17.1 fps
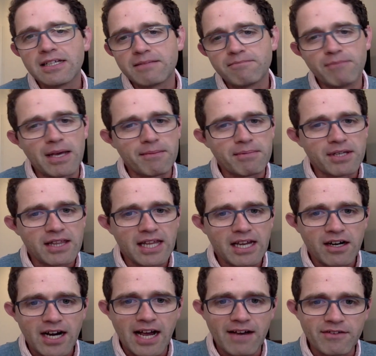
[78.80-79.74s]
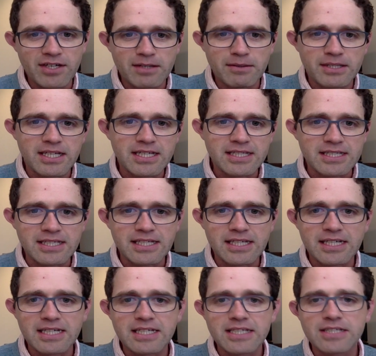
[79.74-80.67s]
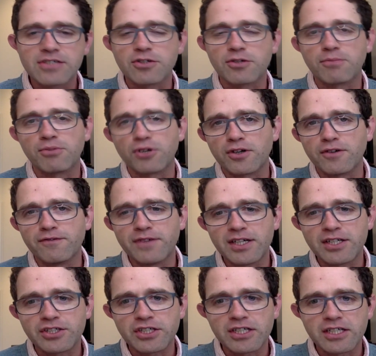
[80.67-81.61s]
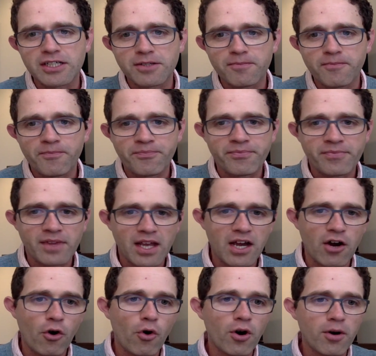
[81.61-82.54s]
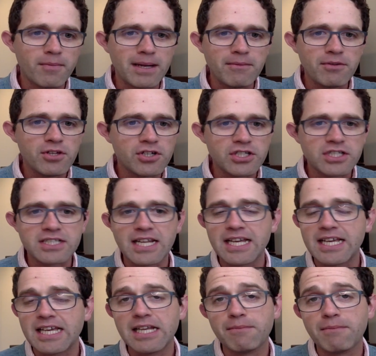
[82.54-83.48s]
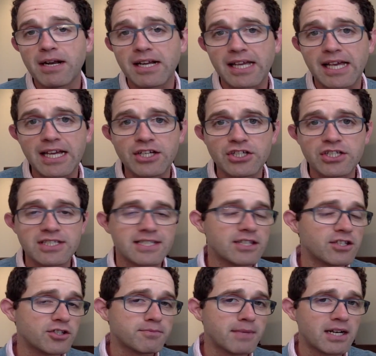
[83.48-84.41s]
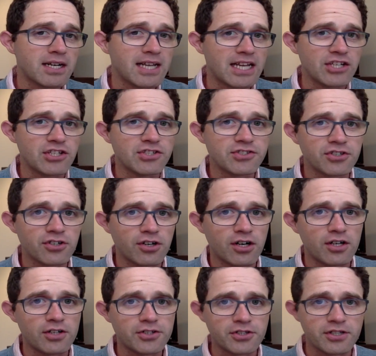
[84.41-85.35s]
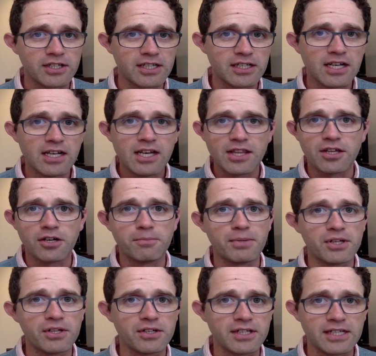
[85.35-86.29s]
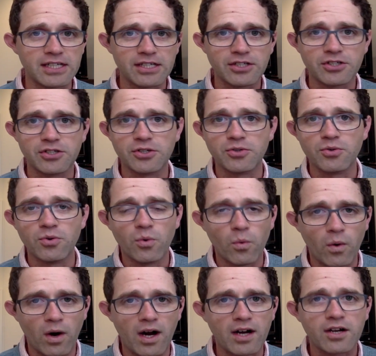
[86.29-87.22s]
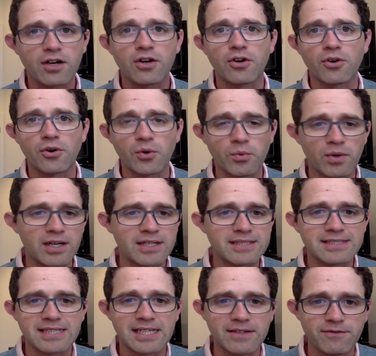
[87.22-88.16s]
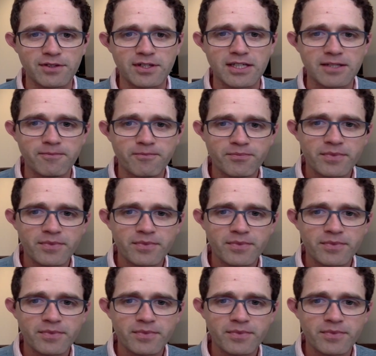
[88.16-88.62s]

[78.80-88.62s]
maybe they're having dizziness or blurred vision, or maybe they're just taking medications and those medications are altering their ability to walk or run safely.